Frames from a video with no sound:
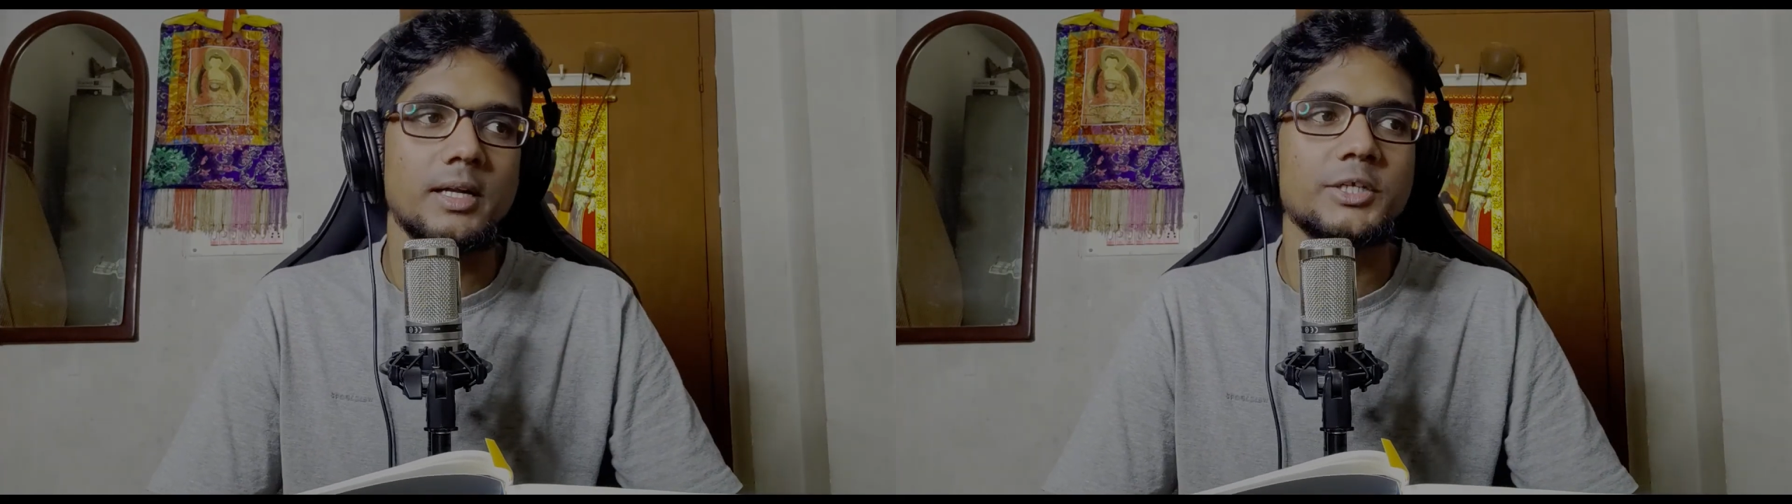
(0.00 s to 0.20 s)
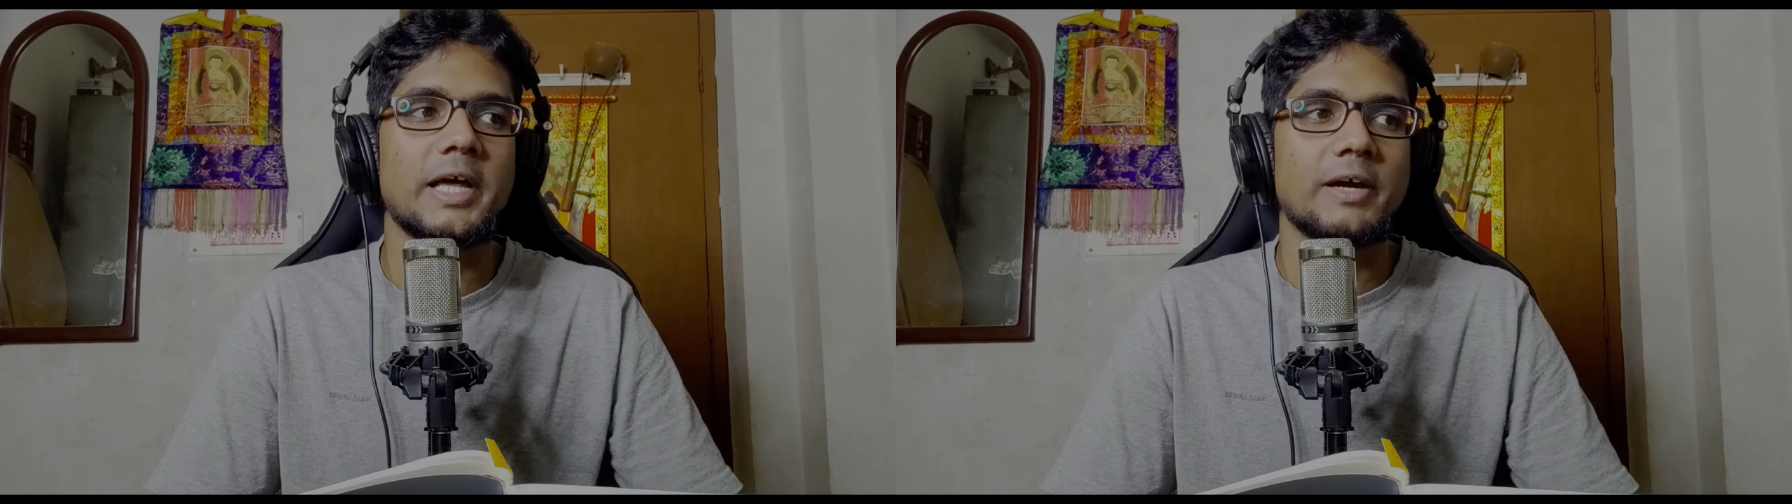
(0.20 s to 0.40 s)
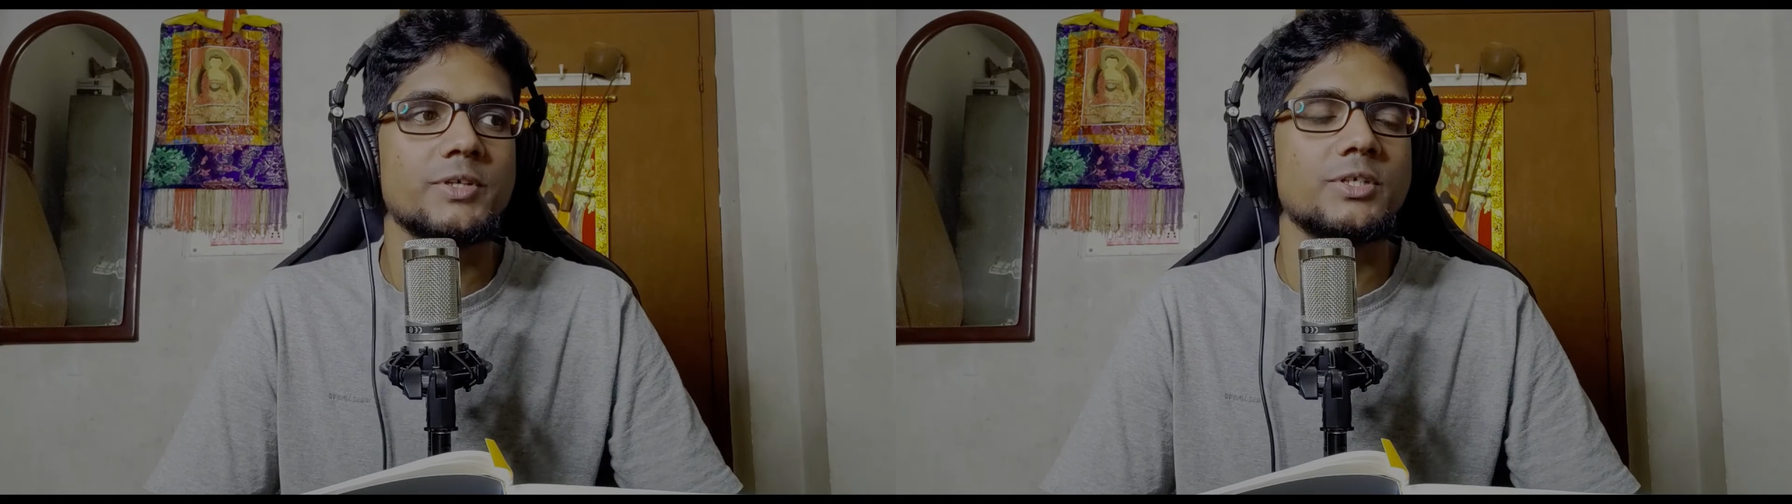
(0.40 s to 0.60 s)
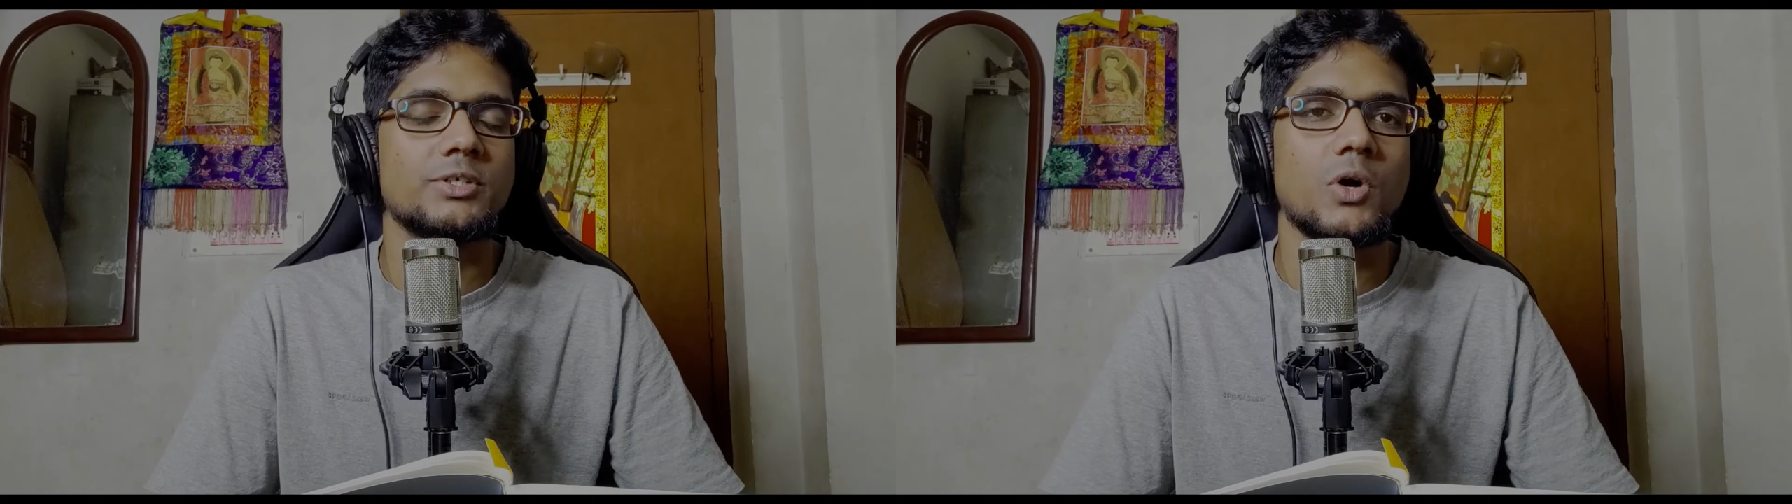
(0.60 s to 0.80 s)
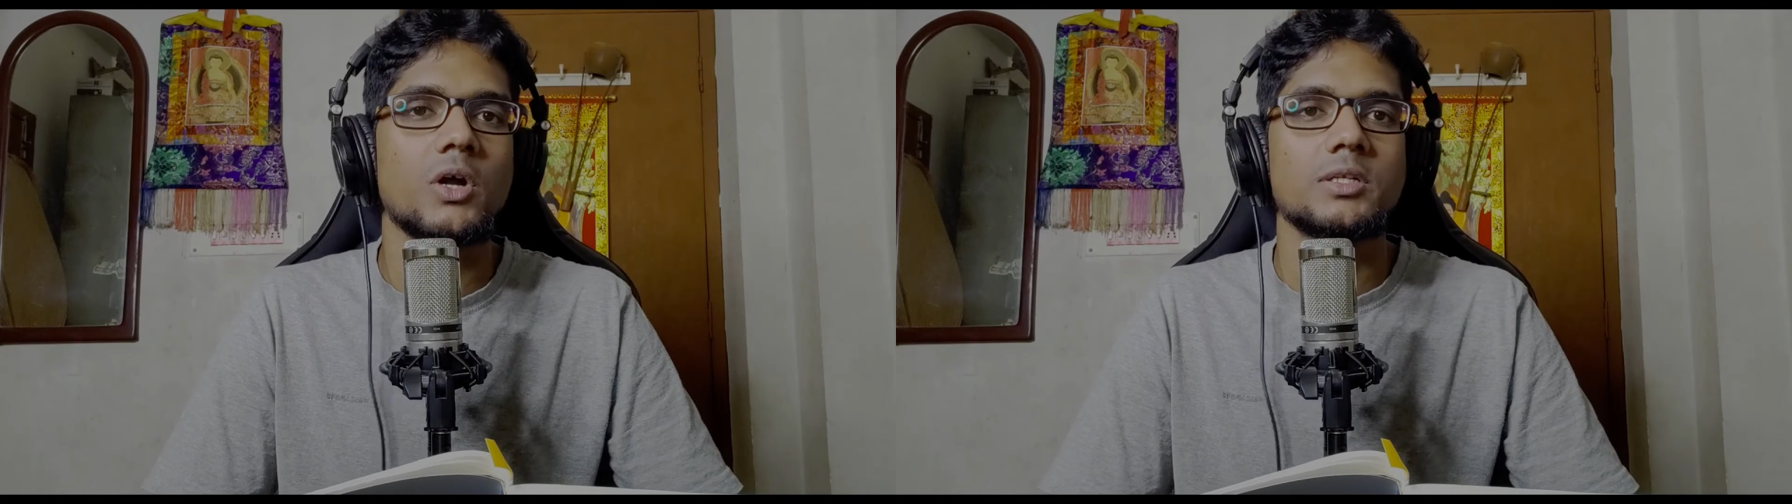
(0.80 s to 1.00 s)
language is
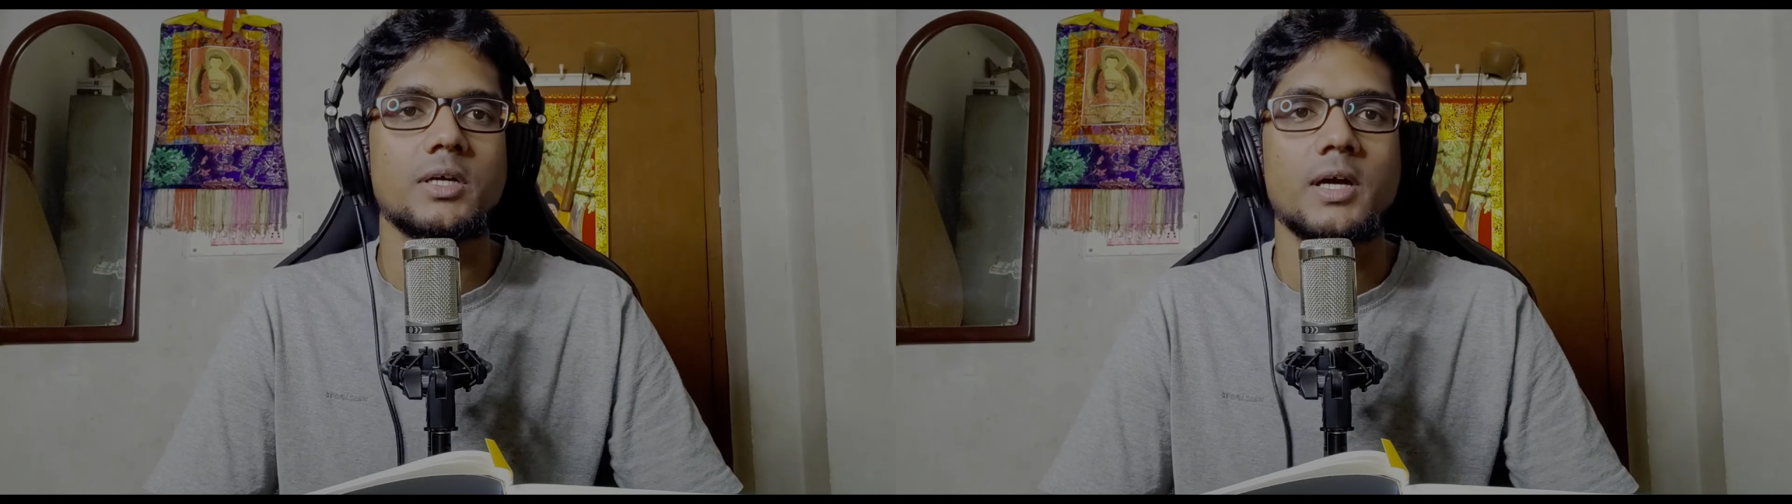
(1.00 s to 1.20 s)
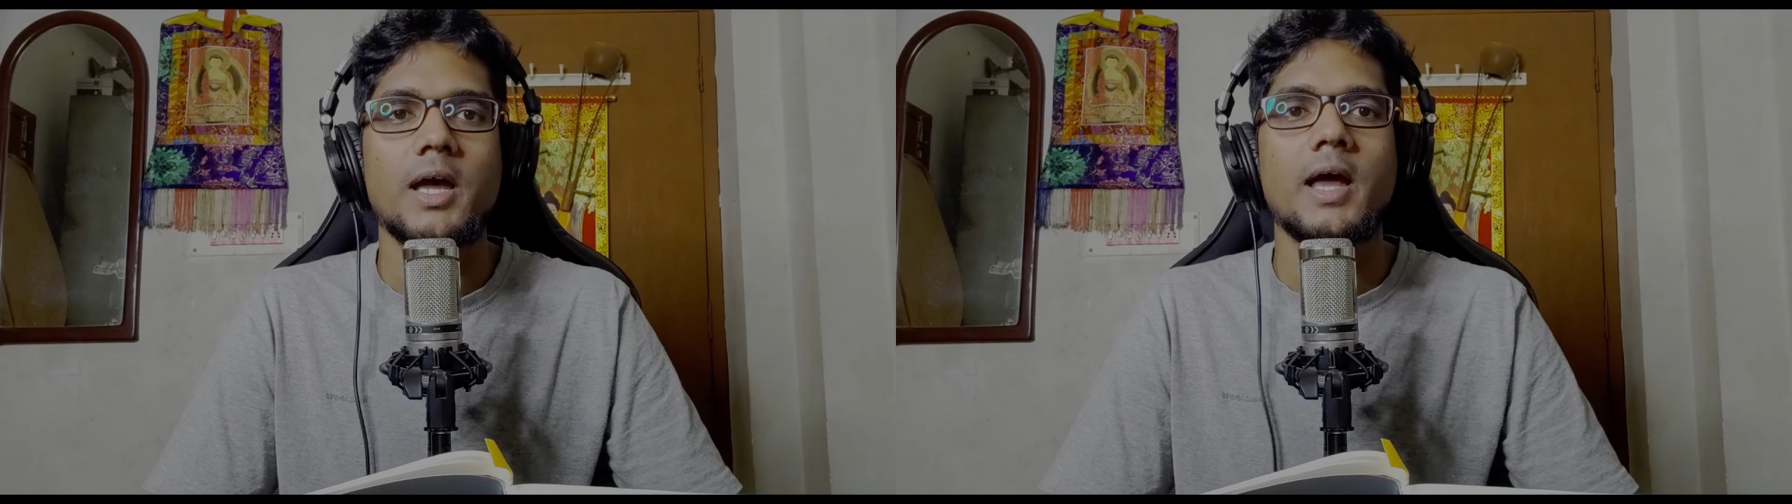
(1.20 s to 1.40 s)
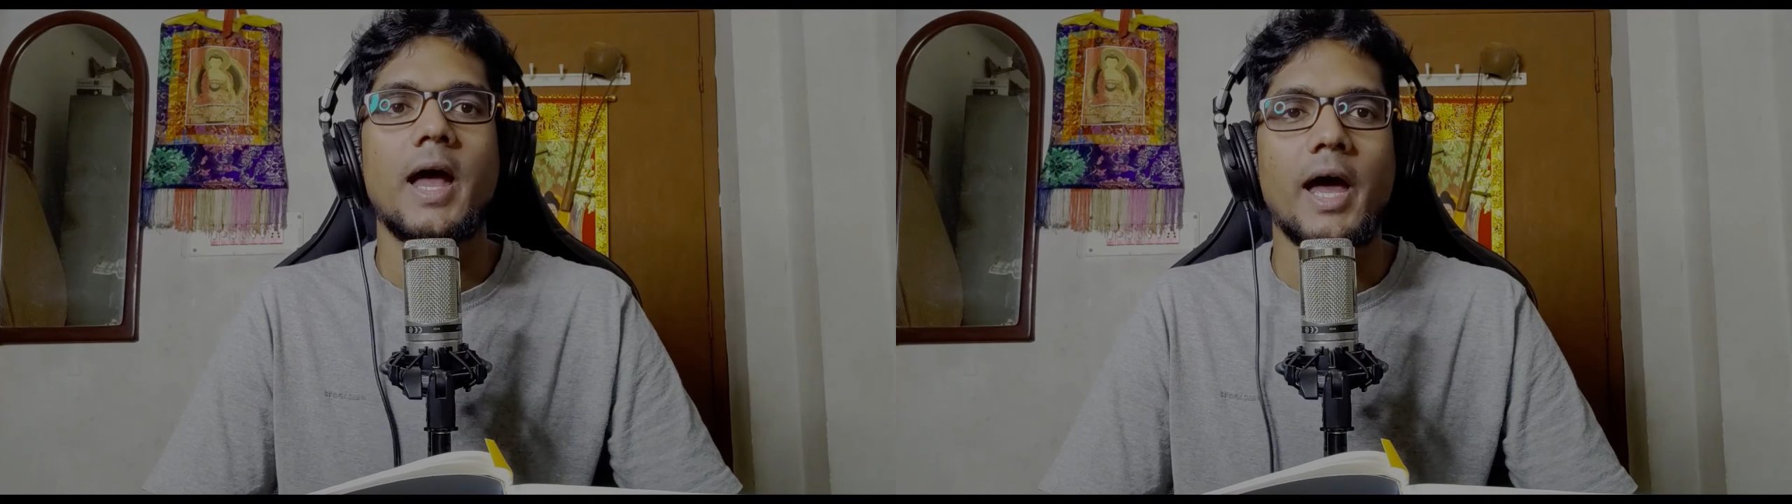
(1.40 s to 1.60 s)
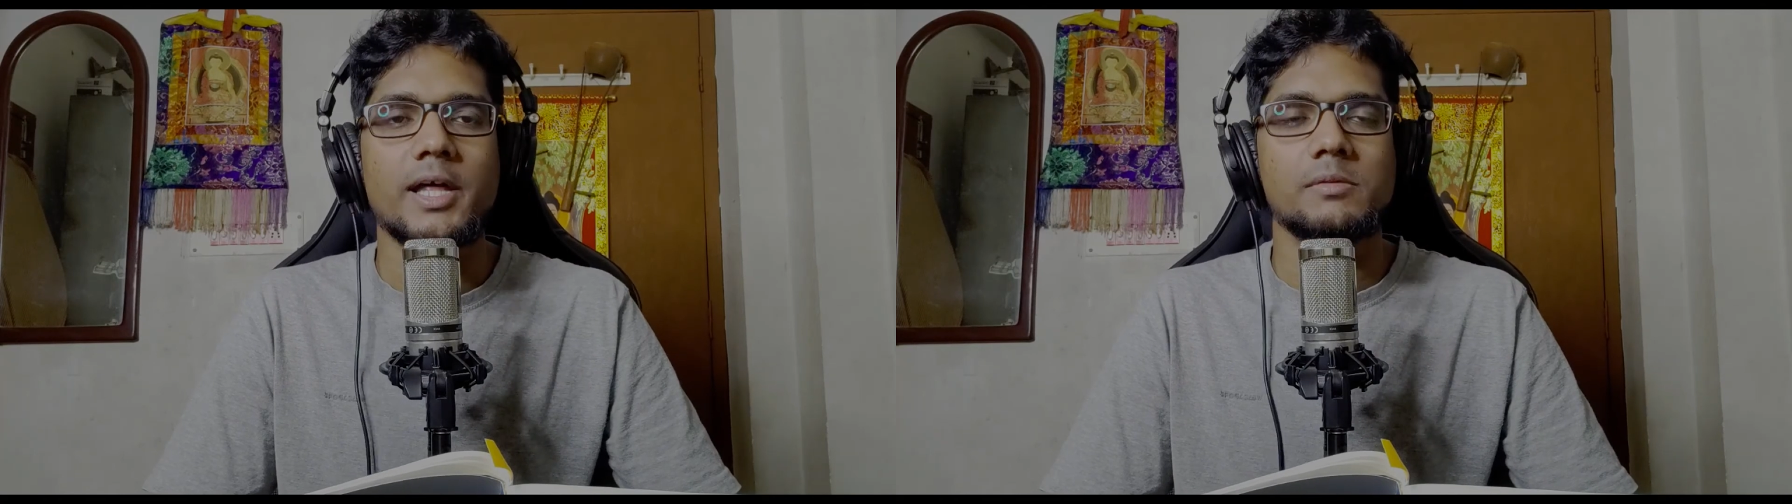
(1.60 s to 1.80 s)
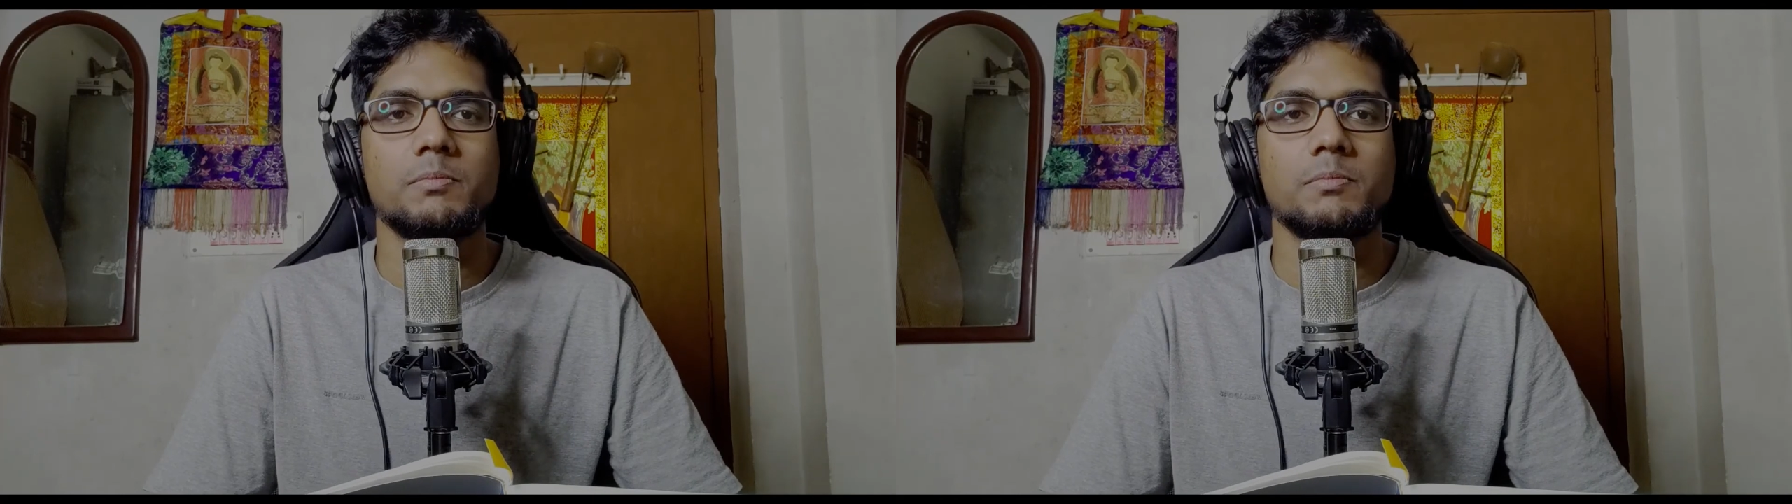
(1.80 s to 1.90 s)
not as